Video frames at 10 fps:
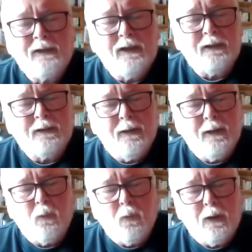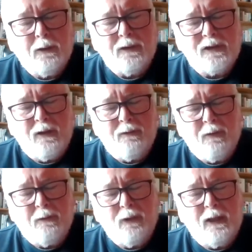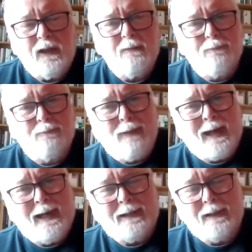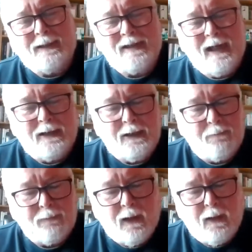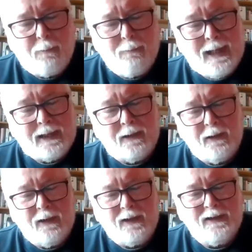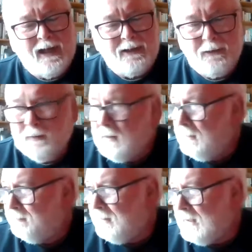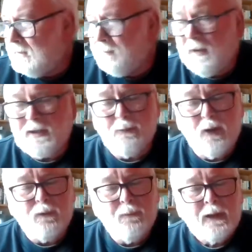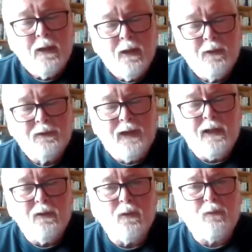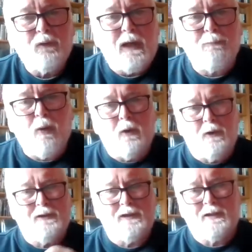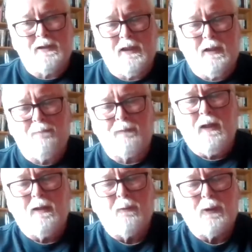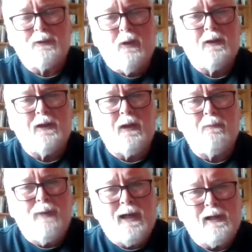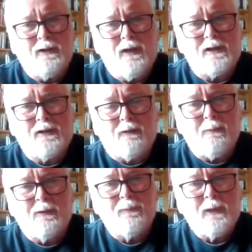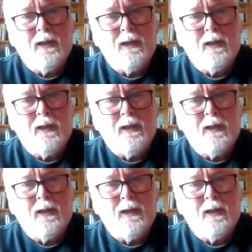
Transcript: think there's a really bad intent, a malintent behind the British move. They know if they pull out this thing, the withdrawal thing, and break international agreement,